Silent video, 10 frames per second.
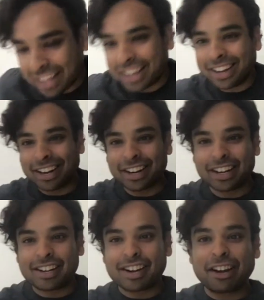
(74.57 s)

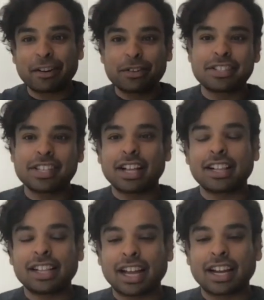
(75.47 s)
and try to sell
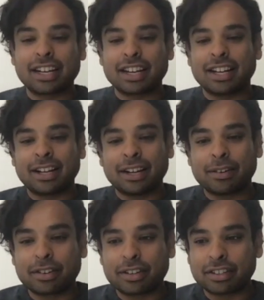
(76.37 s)
that, uh,
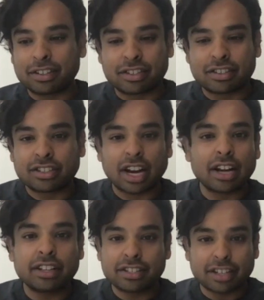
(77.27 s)

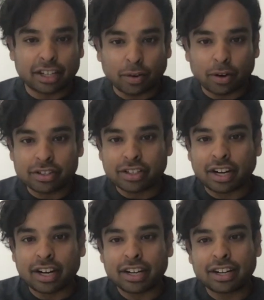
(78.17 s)
share this technology,
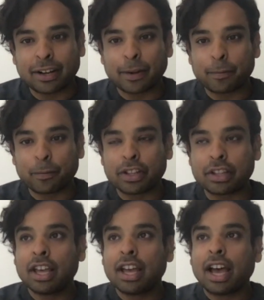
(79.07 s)
right? Um, with
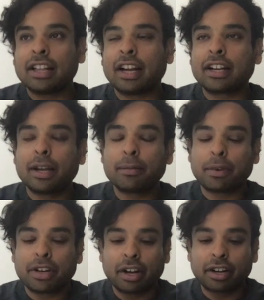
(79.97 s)
at that time, our
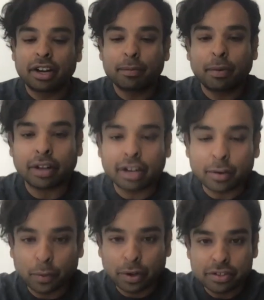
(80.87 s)
target market
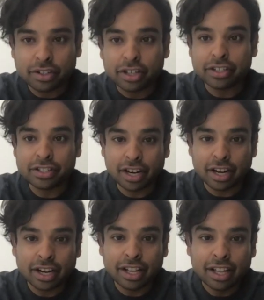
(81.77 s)
was real estate.
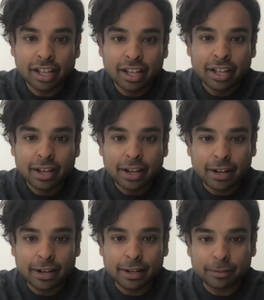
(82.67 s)

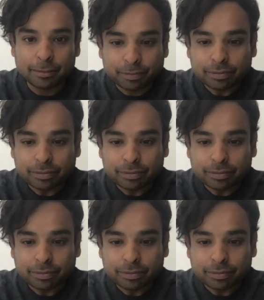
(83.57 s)
Um,